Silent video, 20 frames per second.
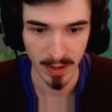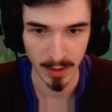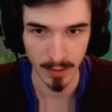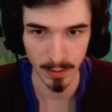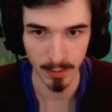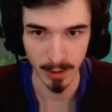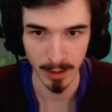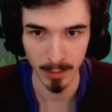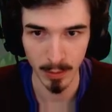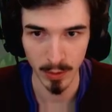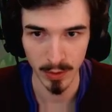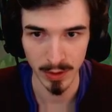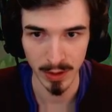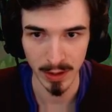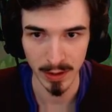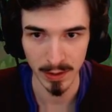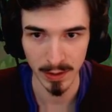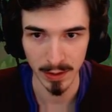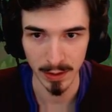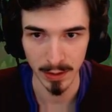It would make more
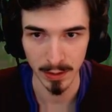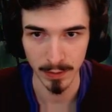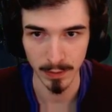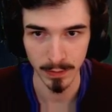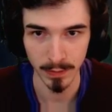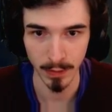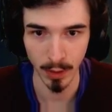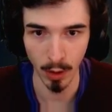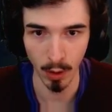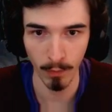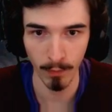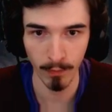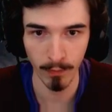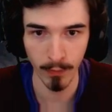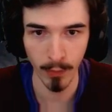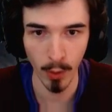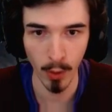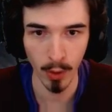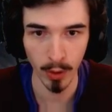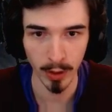sense if...
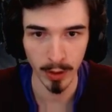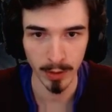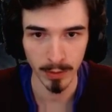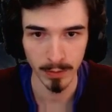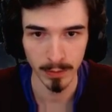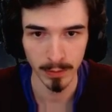Fuck!